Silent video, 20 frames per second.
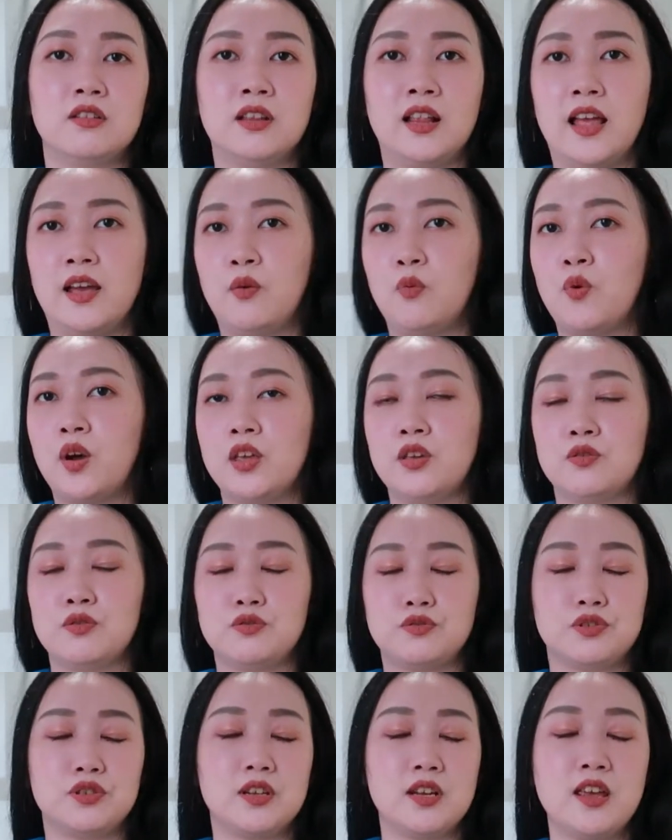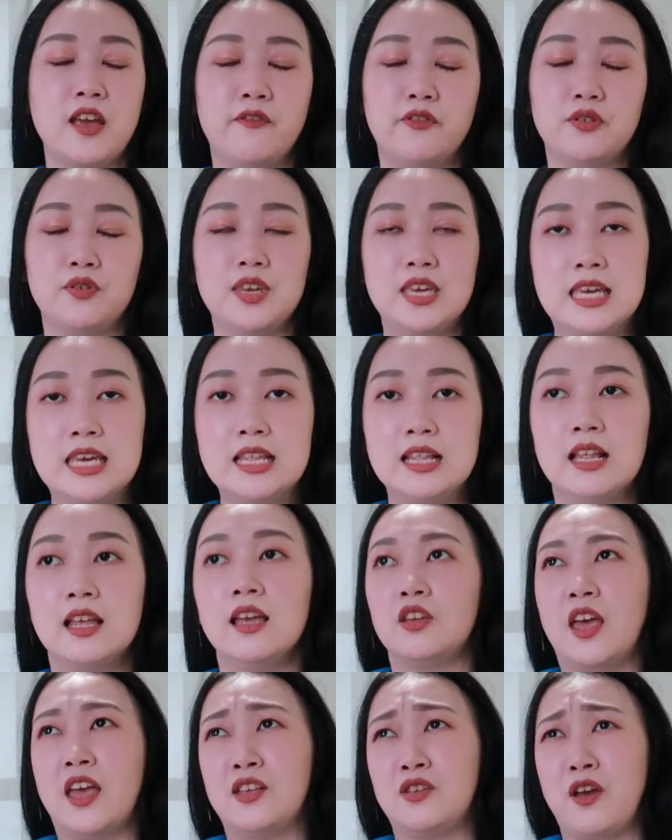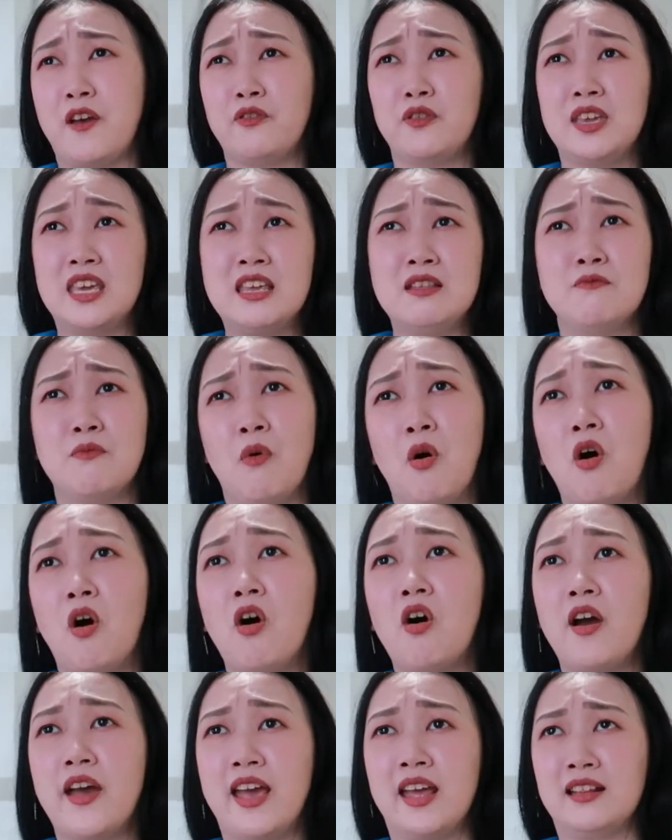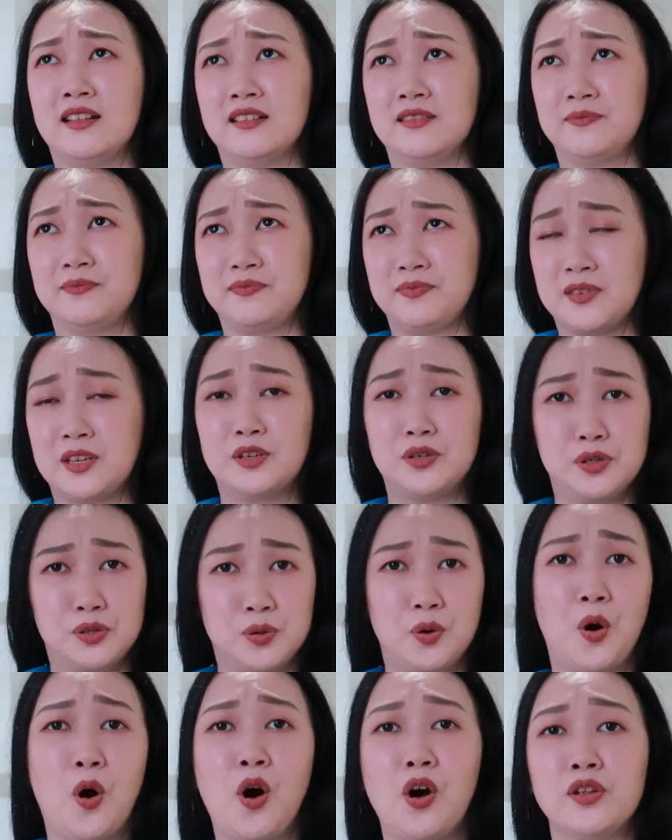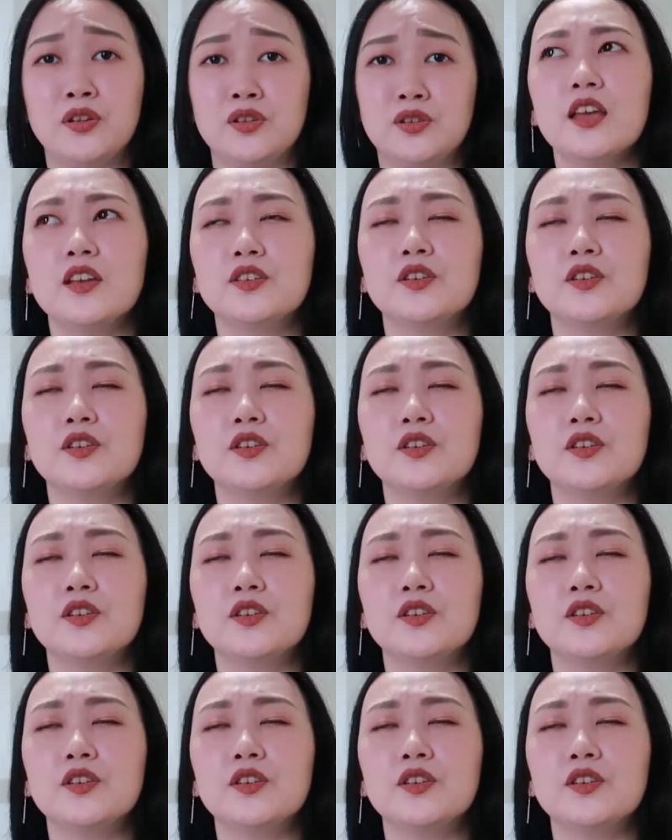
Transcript: like what you usually have to eat, and you have to eat more and so on.